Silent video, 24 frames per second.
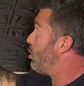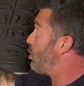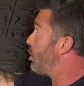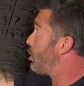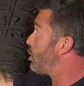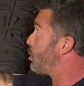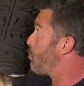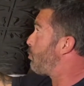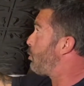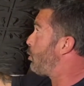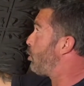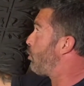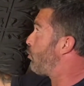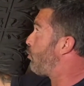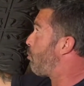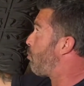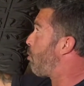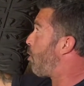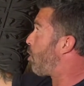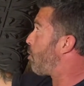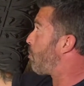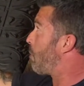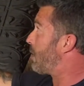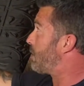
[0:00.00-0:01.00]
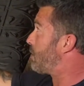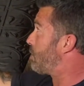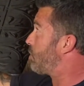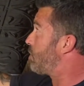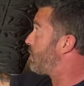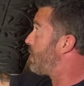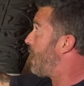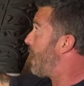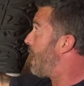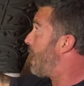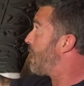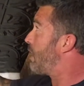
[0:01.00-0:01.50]
the other beautiful part about this
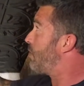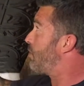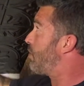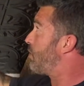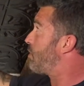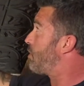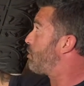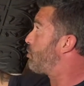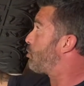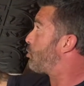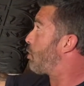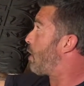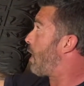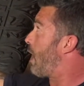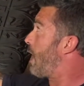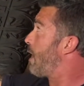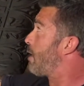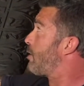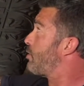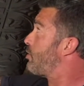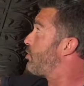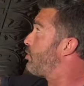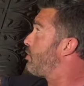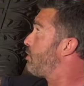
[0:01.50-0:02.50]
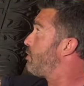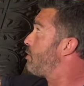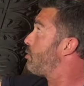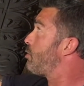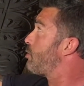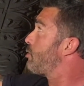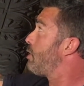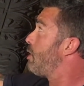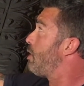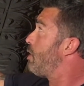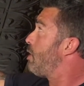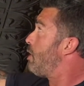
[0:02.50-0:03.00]
can is that these are air
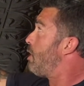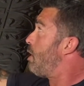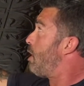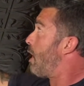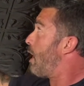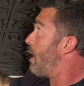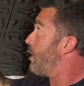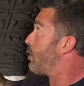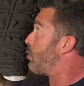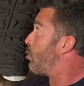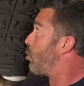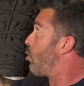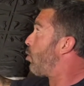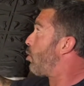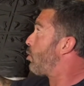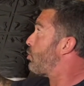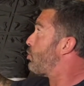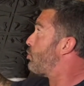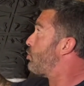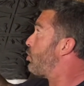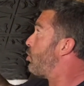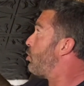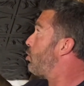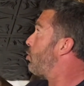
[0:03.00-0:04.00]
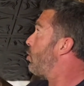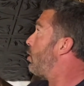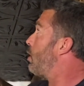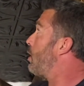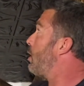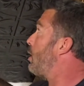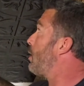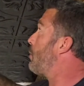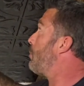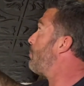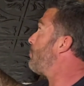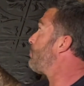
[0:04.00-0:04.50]
sealed and they're
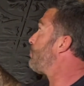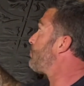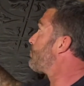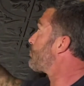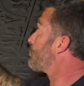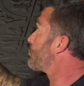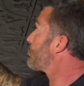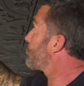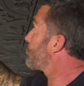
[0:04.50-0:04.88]
also